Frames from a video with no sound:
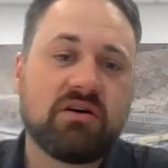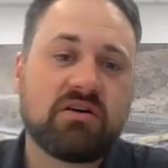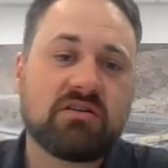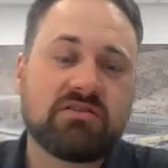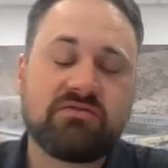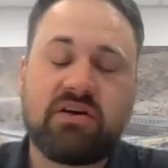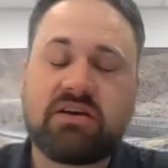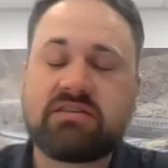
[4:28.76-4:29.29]

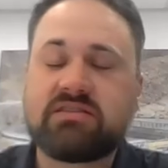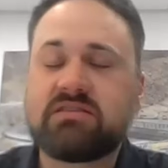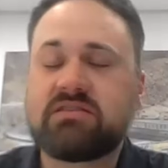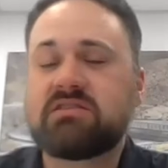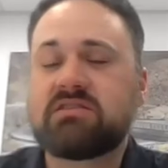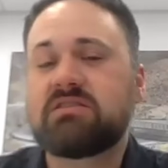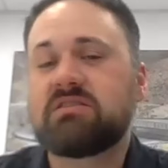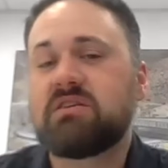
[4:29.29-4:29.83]

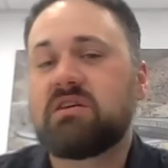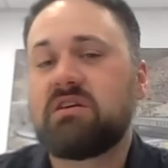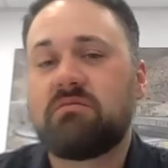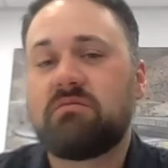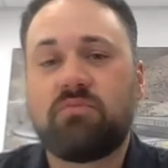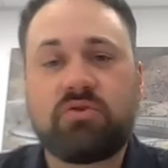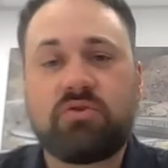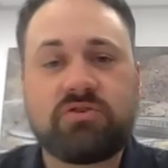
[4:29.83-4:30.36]
devices,
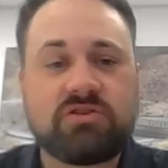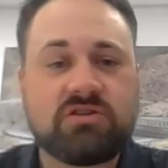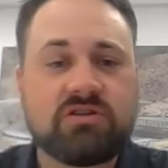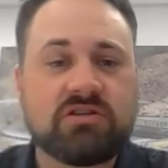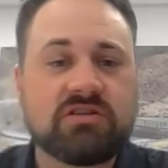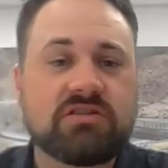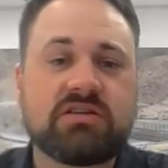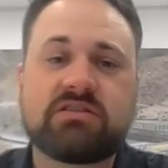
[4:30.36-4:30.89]
moisture
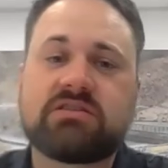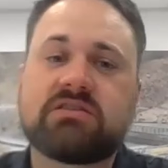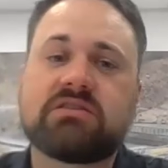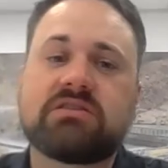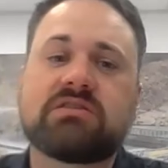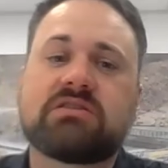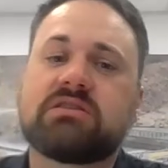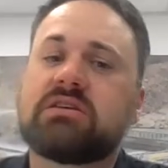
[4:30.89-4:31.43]

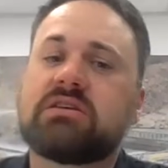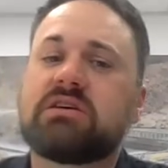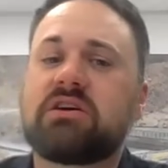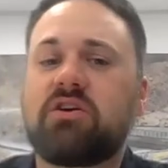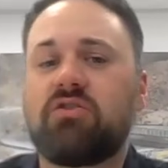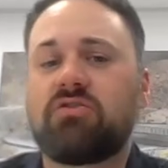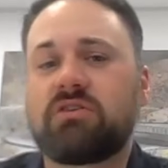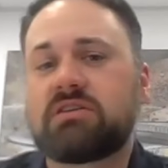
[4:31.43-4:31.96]
sensors,
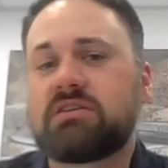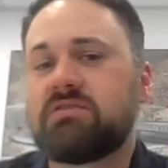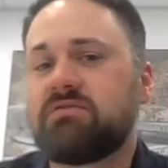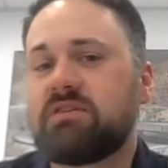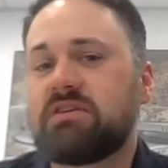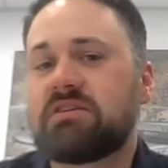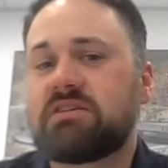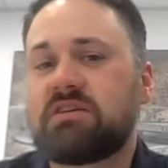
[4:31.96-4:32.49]

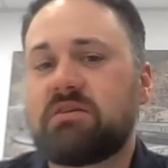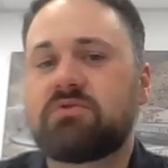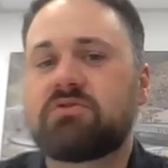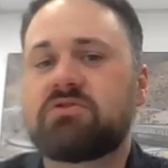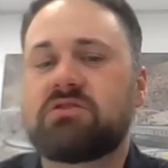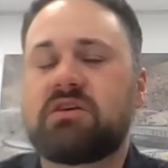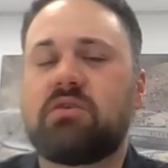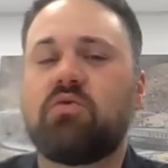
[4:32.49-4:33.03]
conductivity and
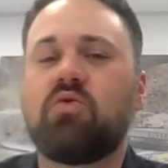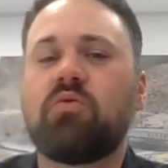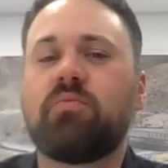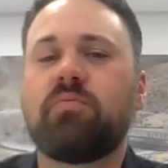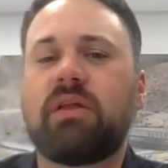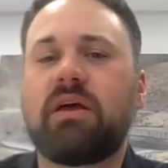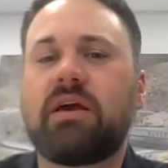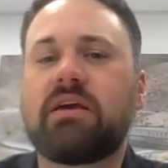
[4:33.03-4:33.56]
temperature, they all
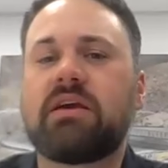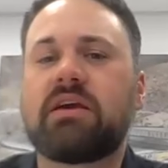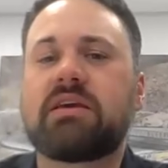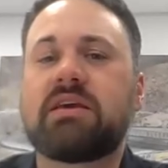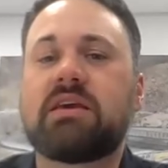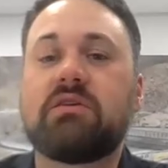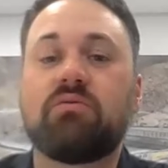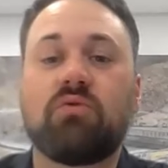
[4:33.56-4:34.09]
play a
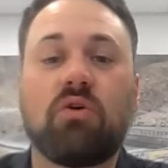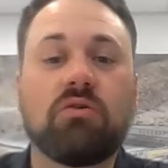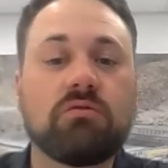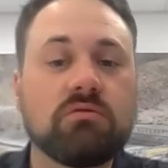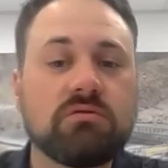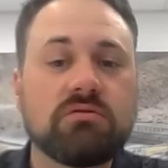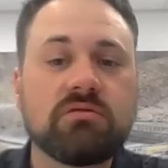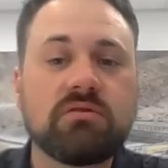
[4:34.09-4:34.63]
key
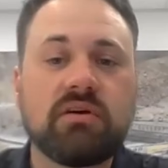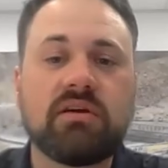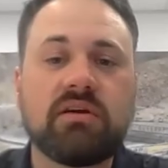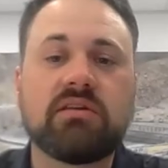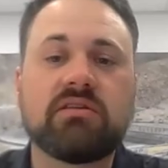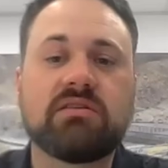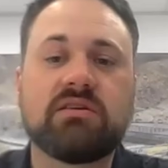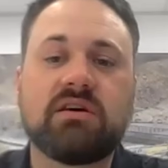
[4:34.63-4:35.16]
role
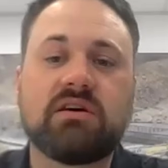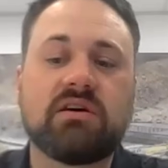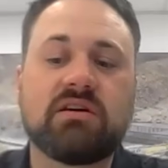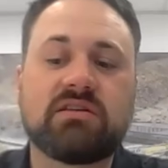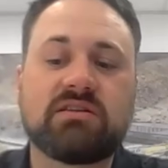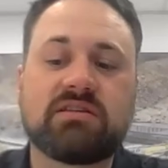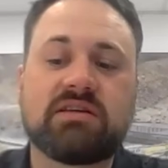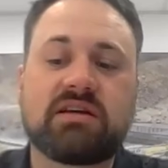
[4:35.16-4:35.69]
in
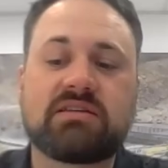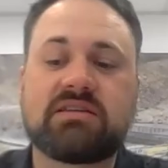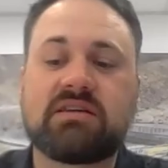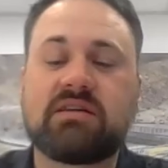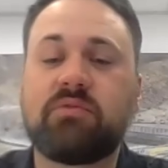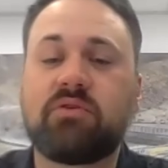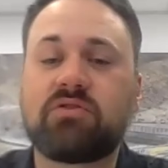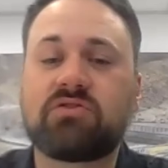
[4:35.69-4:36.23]
detecting
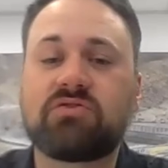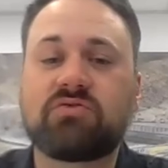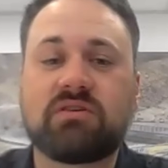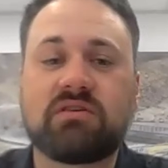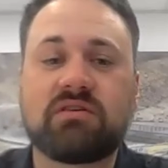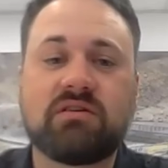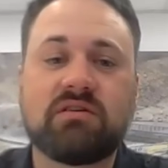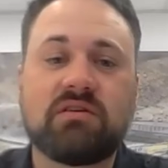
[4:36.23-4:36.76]
and
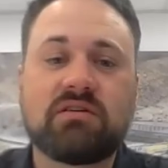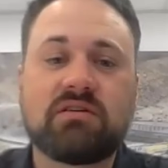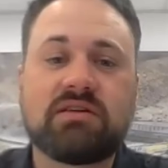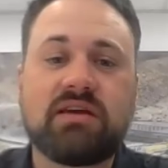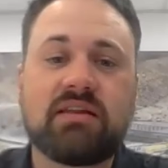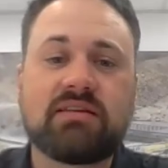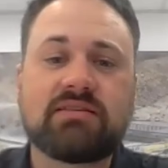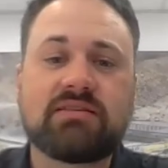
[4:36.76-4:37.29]
monitoring
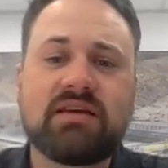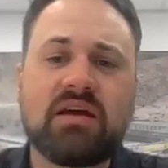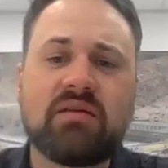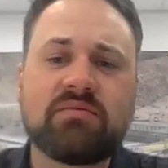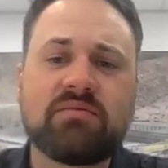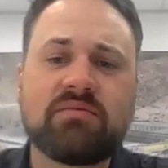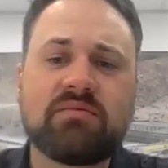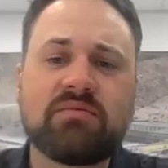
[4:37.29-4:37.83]
tailings
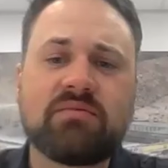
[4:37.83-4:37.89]
dams.